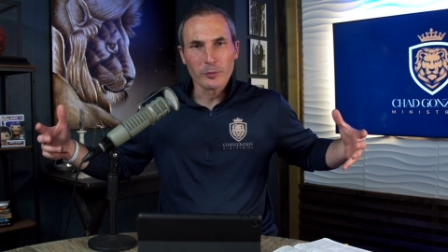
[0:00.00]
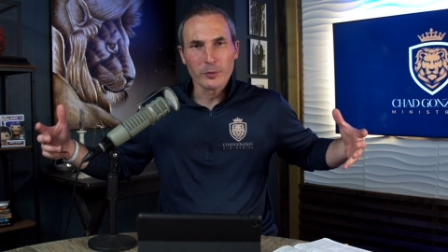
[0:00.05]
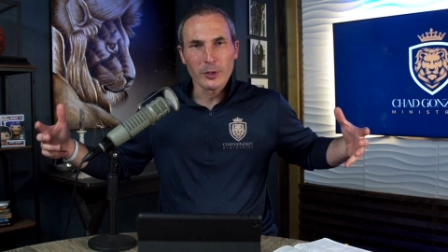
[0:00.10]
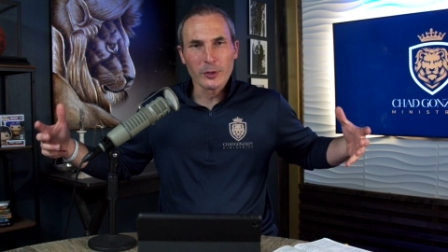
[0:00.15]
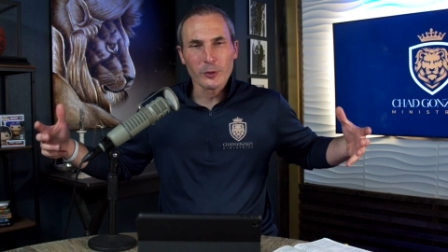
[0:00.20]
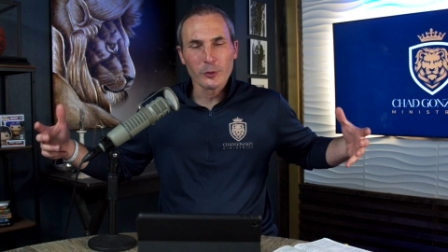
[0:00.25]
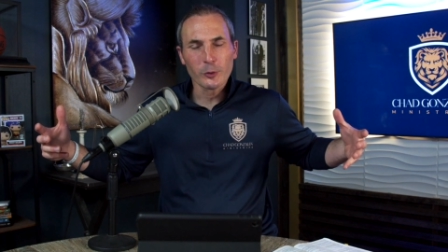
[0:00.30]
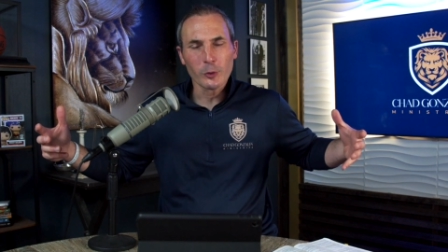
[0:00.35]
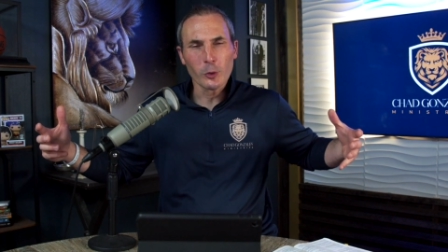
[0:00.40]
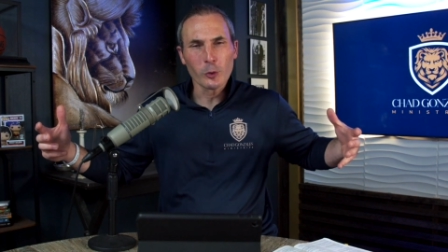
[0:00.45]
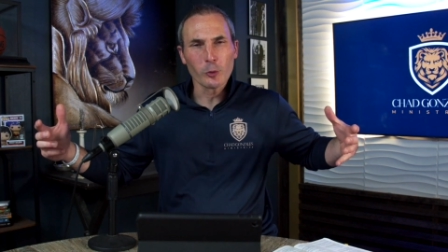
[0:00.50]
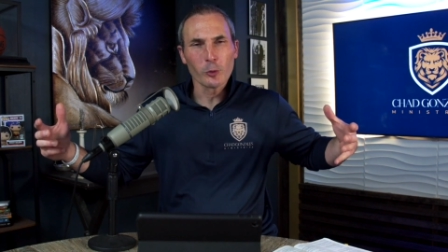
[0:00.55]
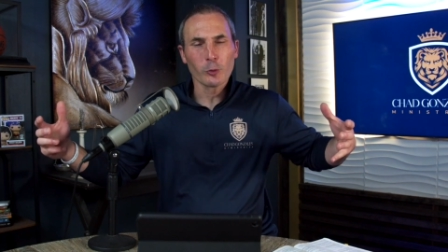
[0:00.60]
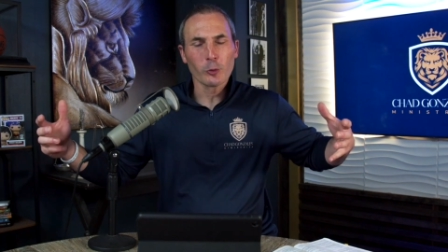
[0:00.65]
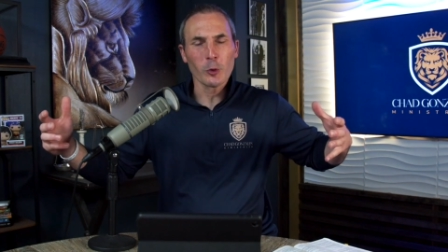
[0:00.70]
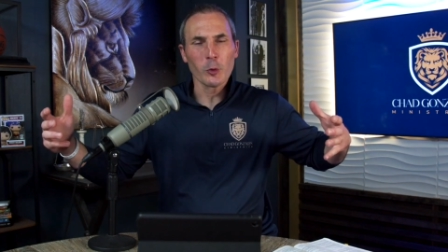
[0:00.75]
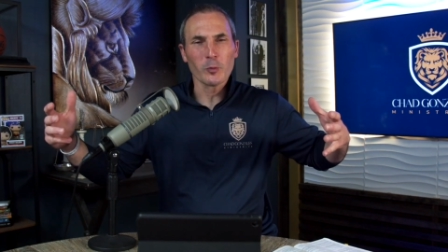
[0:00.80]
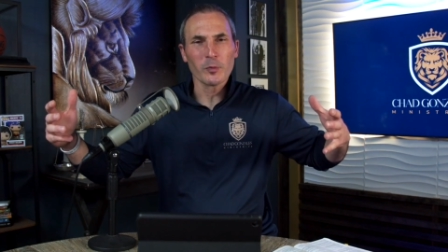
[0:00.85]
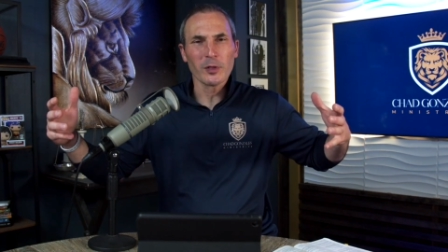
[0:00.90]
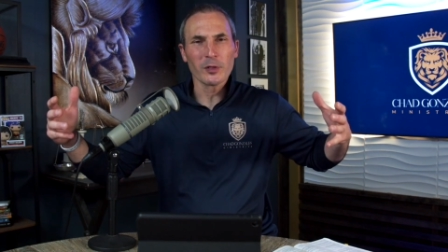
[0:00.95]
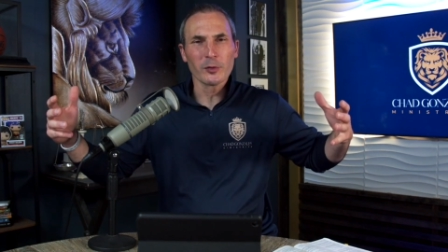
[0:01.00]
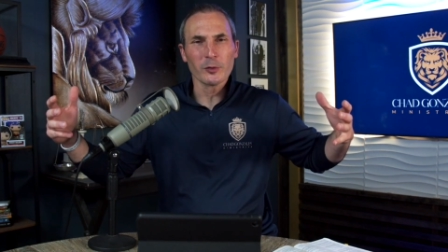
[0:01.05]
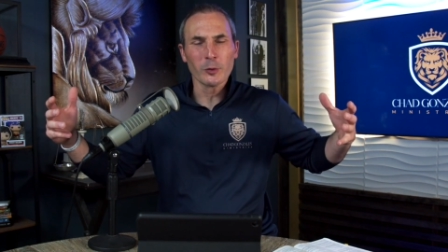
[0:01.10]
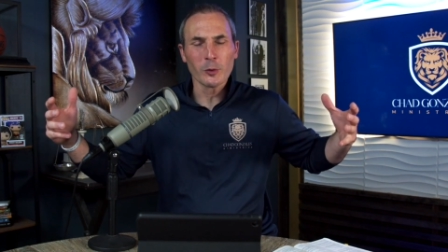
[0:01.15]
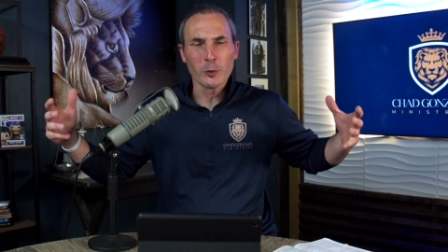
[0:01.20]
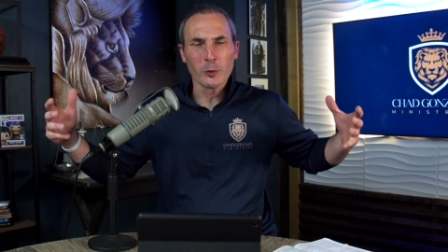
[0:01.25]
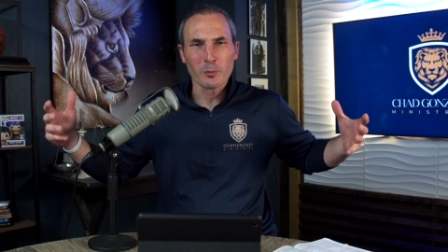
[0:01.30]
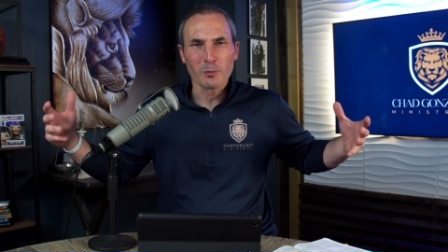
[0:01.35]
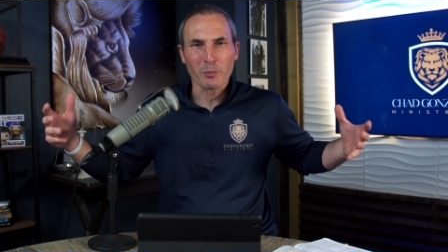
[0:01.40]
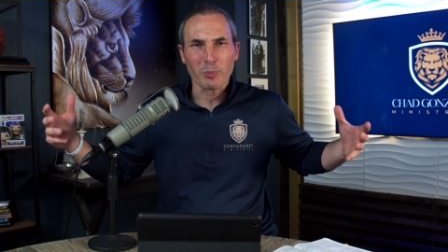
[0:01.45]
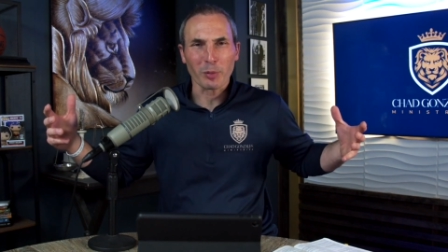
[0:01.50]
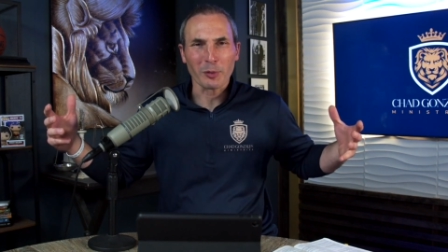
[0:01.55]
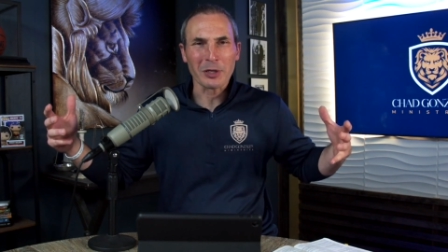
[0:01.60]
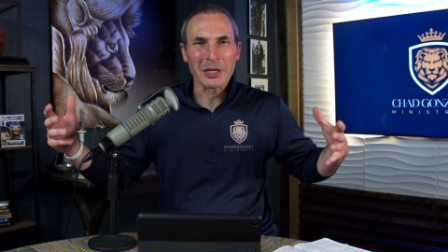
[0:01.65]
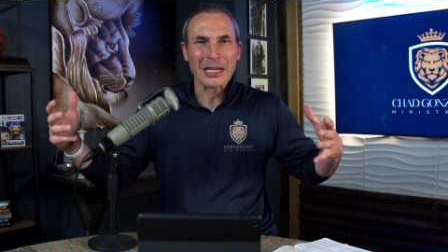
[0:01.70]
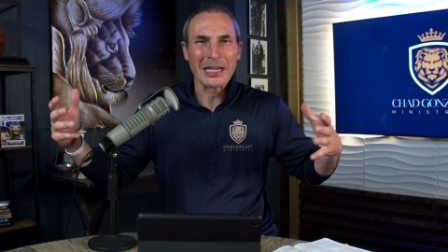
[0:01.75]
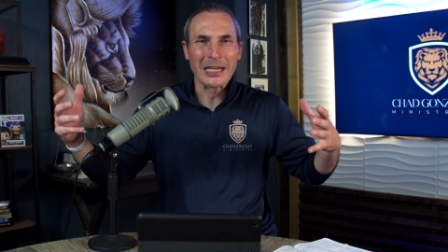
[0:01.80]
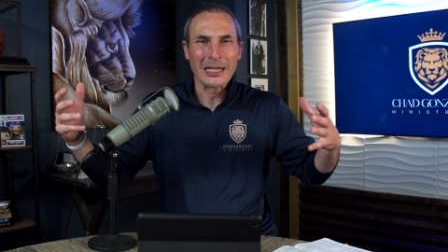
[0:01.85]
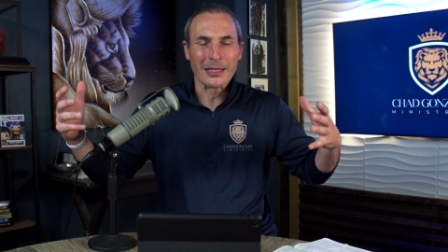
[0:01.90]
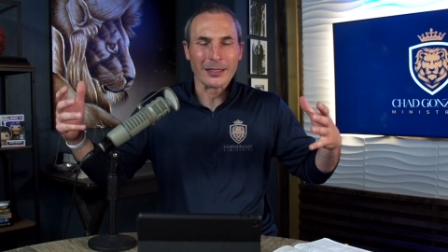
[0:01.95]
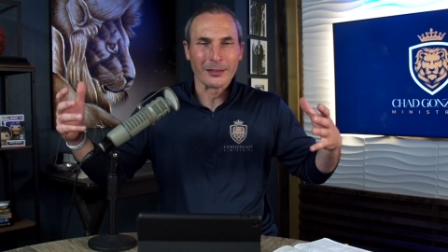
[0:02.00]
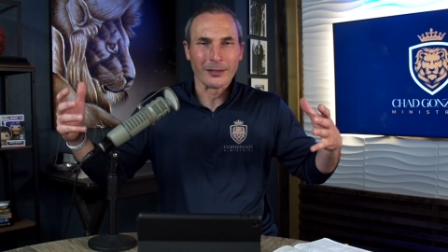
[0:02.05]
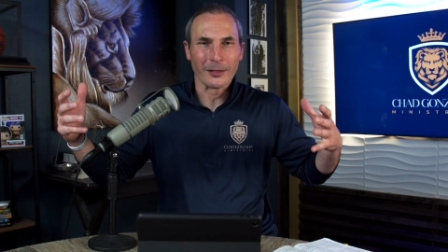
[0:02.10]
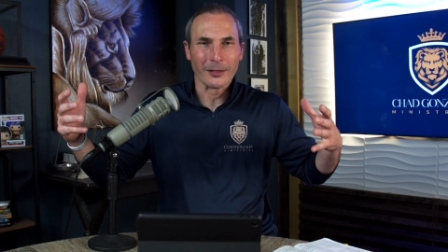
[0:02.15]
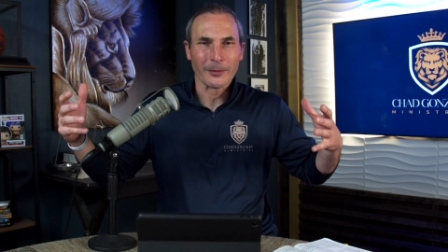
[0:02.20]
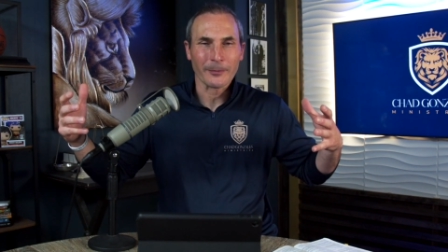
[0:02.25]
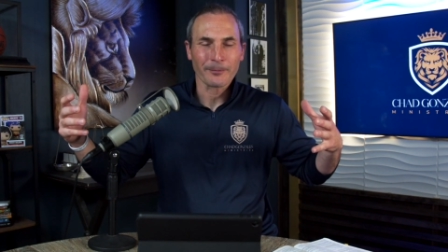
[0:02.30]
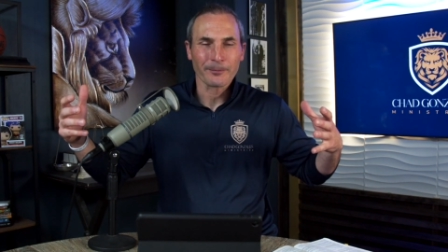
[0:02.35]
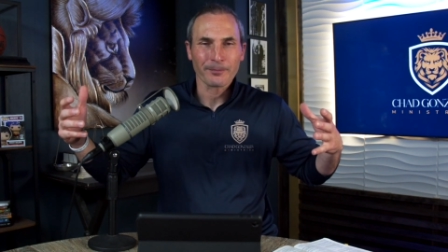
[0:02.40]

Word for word: this new group, this new breed